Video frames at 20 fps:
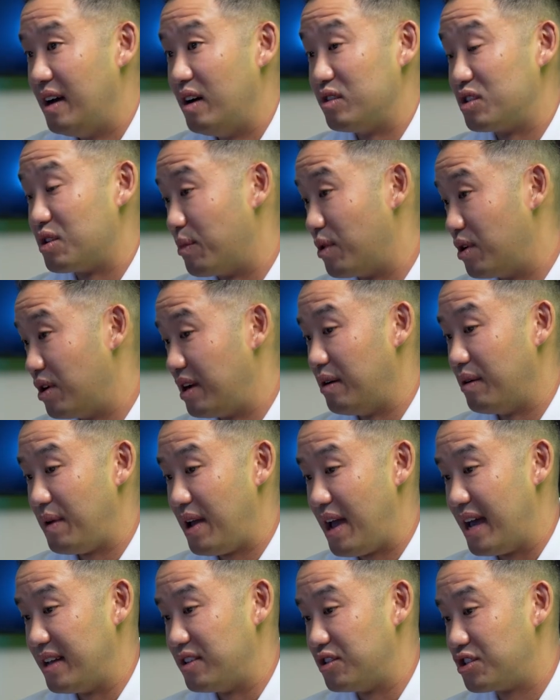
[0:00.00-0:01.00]

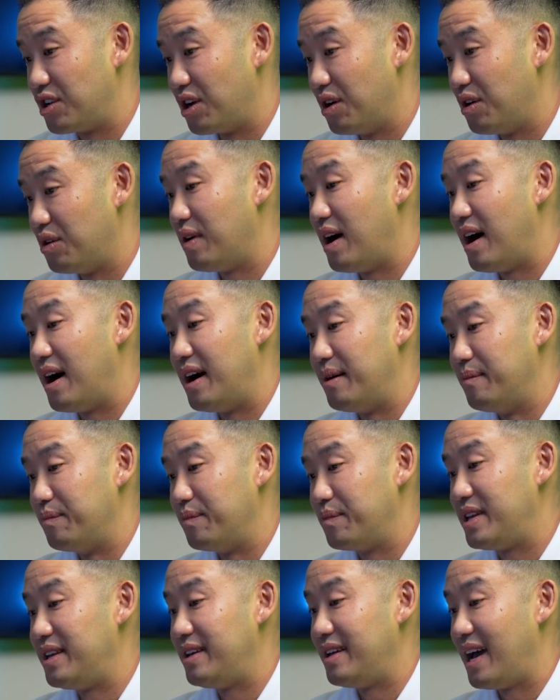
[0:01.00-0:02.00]

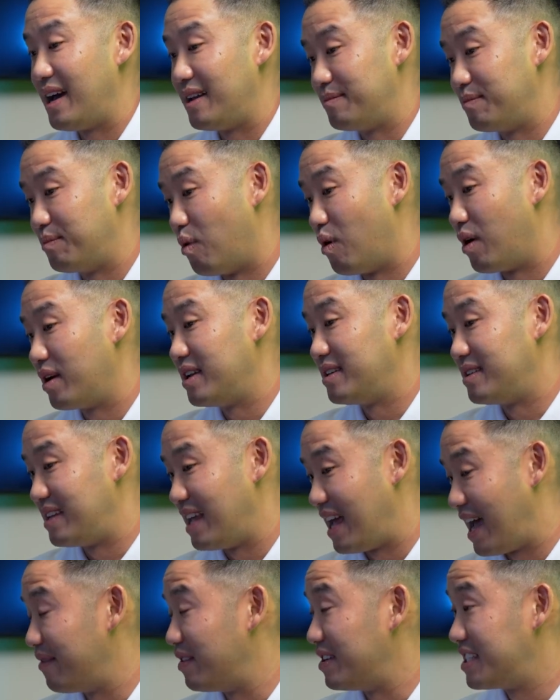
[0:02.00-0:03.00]
He had wanted
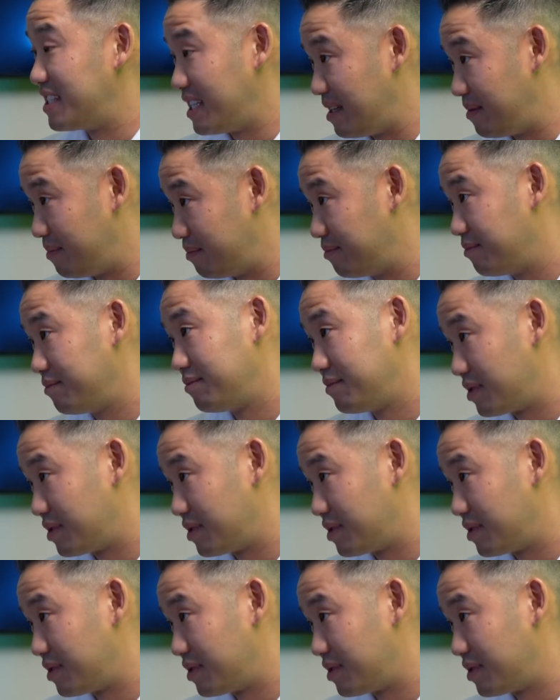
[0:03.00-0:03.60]
to have a team